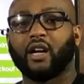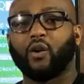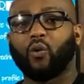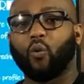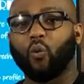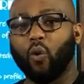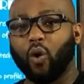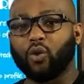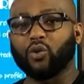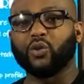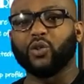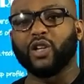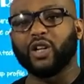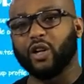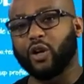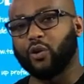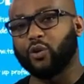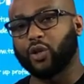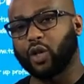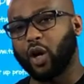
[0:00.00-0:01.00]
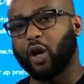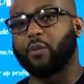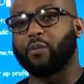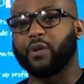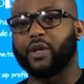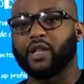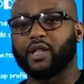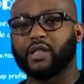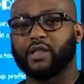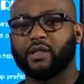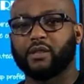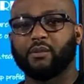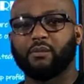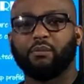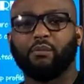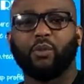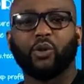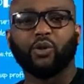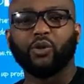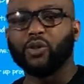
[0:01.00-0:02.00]
world-renowned companies.
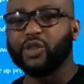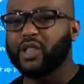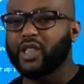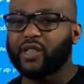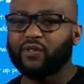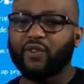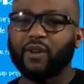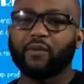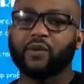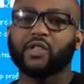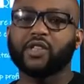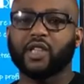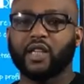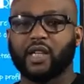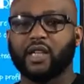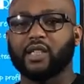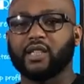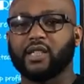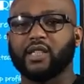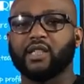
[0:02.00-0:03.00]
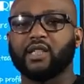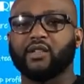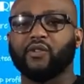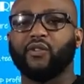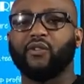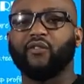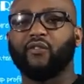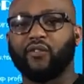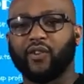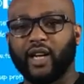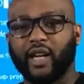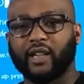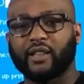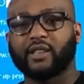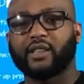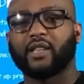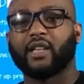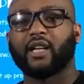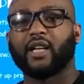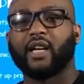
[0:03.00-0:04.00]
But do these famous cases
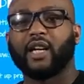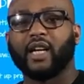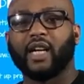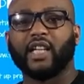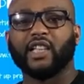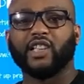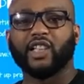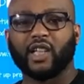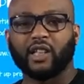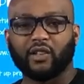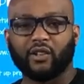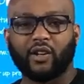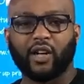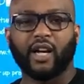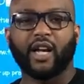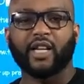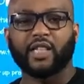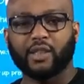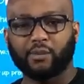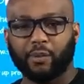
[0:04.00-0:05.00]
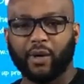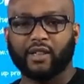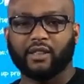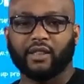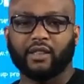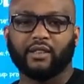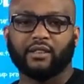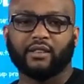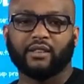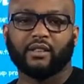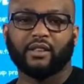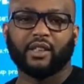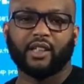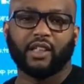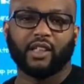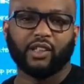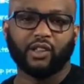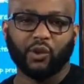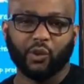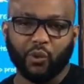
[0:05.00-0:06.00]
reflect a generalized pattern?
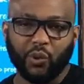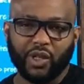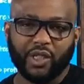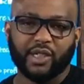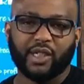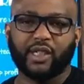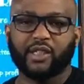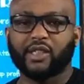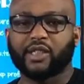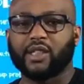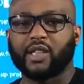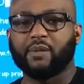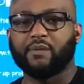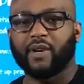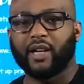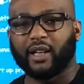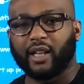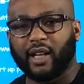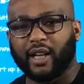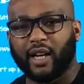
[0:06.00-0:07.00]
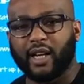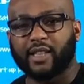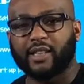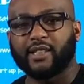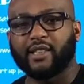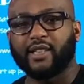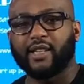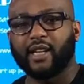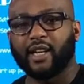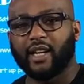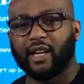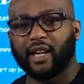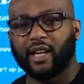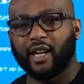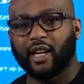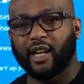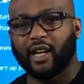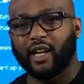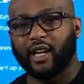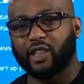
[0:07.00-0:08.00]
The research team analyzed the
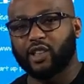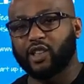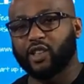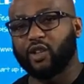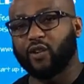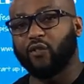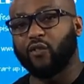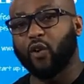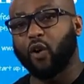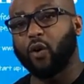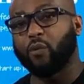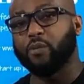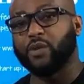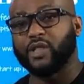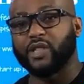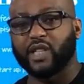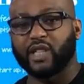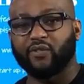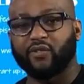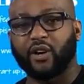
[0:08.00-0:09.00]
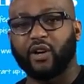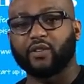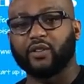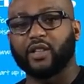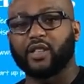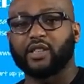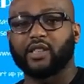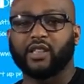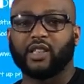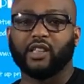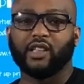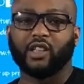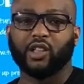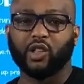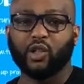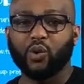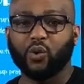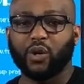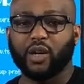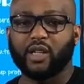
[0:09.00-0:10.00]
ages of all business founders in the
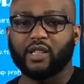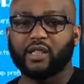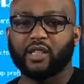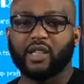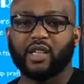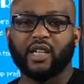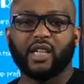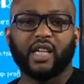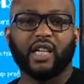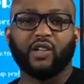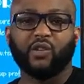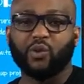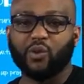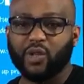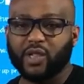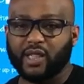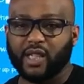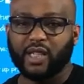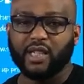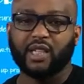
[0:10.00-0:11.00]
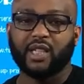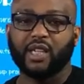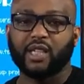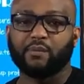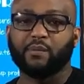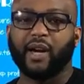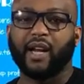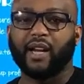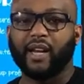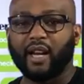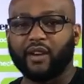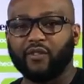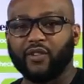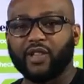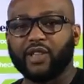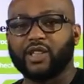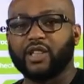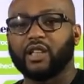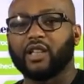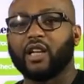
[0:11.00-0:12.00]
US in recent years by
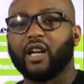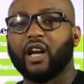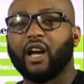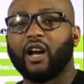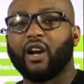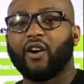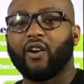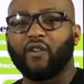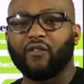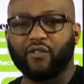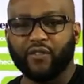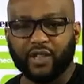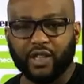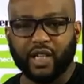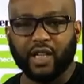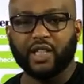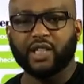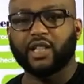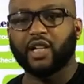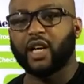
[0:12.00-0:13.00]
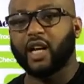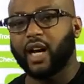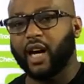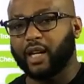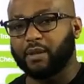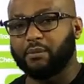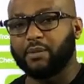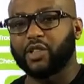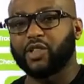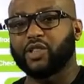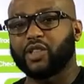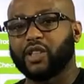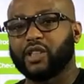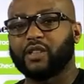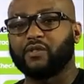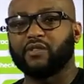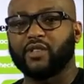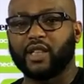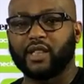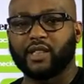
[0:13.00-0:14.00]
leveraging confidential
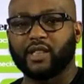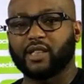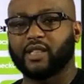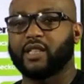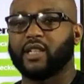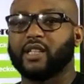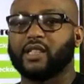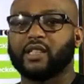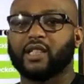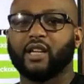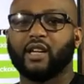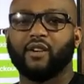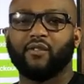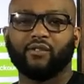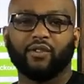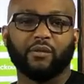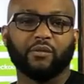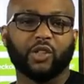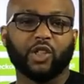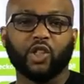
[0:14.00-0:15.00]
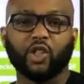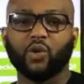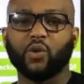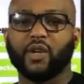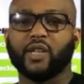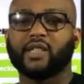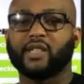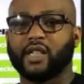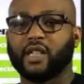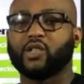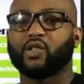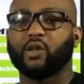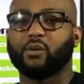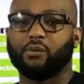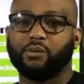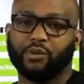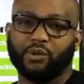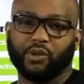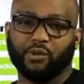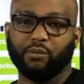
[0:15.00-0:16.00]
administrative data sets from the US Census
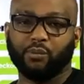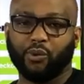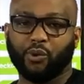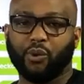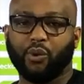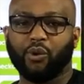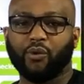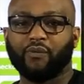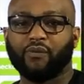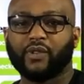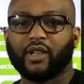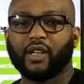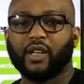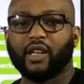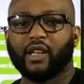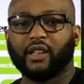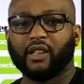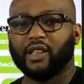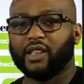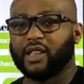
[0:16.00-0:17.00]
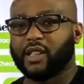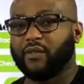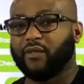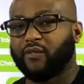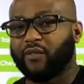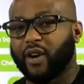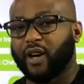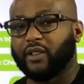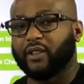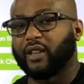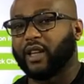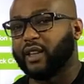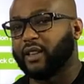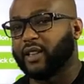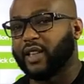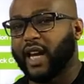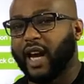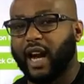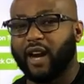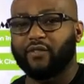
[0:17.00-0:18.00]
Bureau. The team found that the
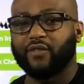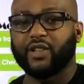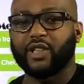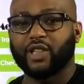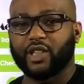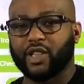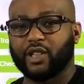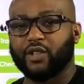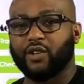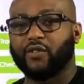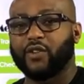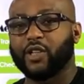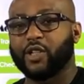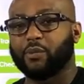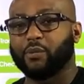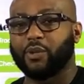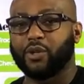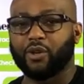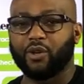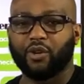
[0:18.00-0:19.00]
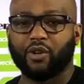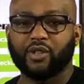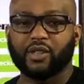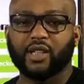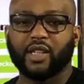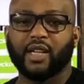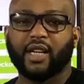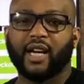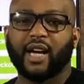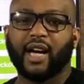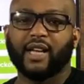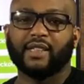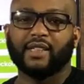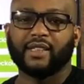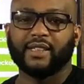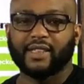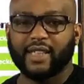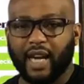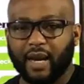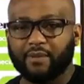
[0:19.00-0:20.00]
average age of entrepreneurs at the
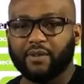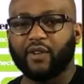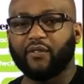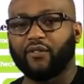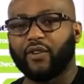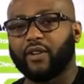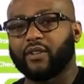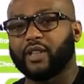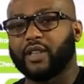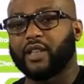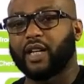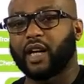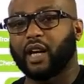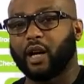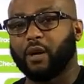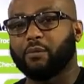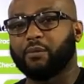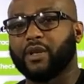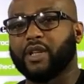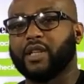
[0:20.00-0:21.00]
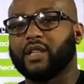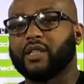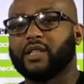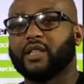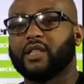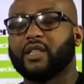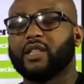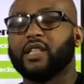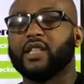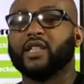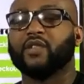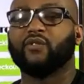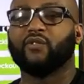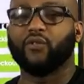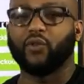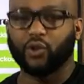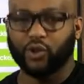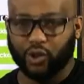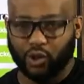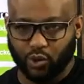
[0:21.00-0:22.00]
time they founded their companies is
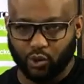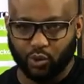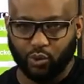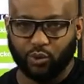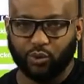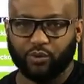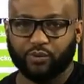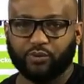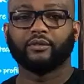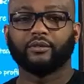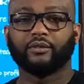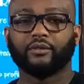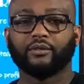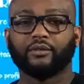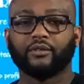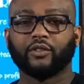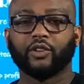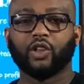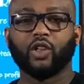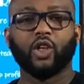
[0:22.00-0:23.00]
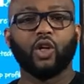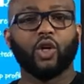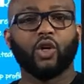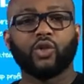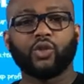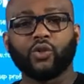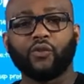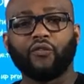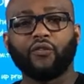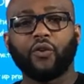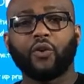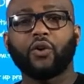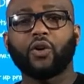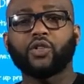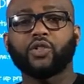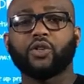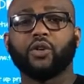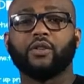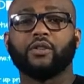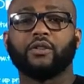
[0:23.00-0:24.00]
42. To
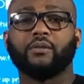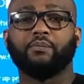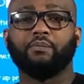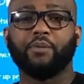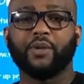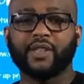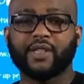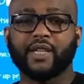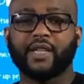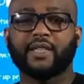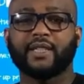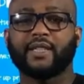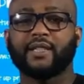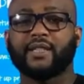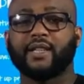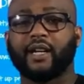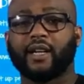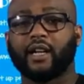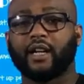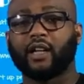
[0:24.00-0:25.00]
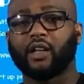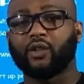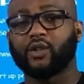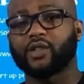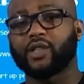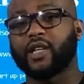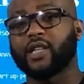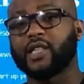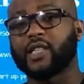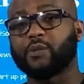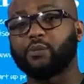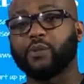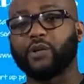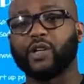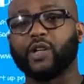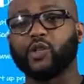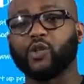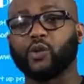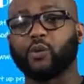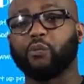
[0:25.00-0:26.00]
focus on businesses that are closer in
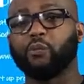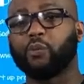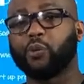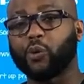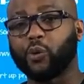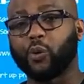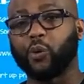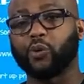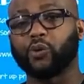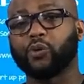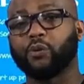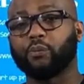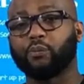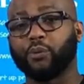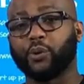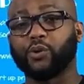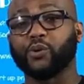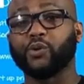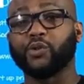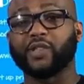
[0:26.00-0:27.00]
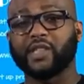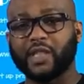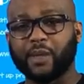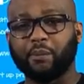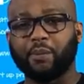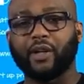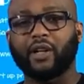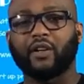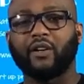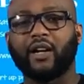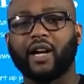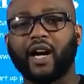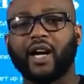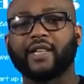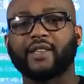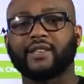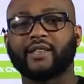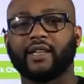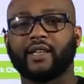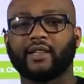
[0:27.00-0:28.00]
spirit to prototypical
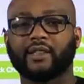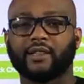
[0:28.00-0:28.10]
high-tech